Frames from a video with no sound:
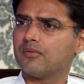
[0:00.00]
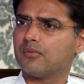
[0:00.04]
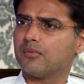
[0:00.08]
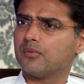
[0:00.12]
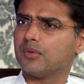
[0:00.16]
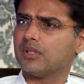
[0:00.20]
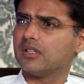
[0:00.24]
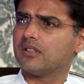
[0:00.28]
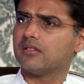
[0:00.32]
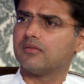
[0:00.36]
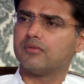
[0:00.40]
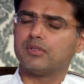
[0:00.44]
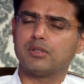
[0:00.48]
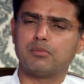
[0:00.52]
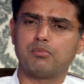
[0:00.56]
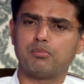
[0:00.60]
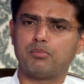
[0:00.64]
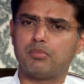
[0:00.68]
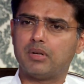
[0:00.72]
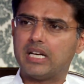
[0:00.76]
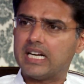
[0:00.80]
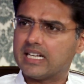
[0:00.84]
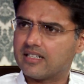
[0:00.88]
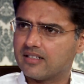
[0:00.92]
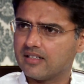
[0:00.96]
with
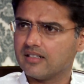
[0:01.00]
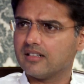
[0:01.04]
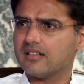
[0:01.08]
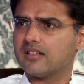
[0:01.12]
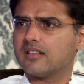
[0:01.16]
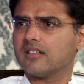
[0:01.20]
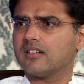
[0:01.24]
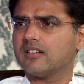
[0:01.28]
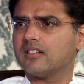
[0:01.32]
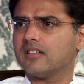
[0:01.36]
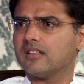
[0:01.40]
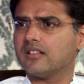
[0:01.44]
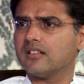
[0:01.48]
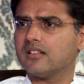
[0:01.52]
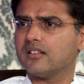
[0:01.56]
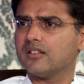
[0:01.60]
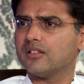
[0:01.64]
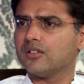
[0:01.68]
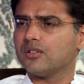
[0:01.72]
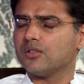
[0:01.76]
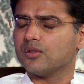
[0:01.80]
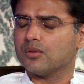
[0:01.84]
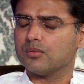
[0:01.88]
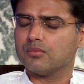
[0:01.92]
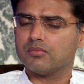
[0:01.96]
blatant,
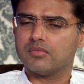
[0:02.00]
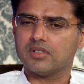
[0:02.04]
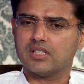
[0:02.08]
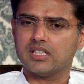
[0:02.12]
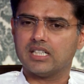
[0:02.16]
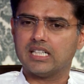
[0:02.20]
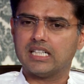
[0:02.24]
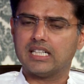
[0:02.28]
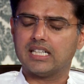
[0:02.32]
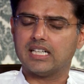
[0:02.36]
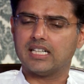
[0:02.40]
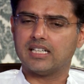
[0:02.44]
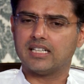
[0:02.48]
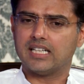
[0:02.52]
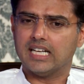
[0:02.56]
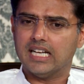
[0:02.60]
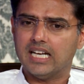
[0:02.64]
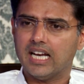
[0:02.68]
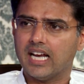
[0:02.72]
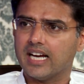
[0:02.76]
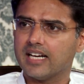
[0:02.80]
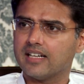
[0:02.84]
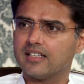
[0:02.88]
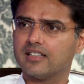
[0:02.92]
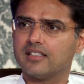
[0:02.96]
in
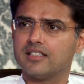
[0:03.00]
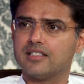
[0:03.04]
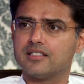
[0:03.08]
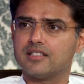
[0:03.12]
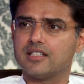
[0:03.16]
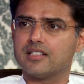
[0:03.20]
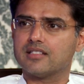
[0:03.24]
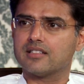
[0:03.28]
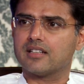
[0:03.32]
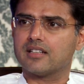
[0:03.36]
daylight these things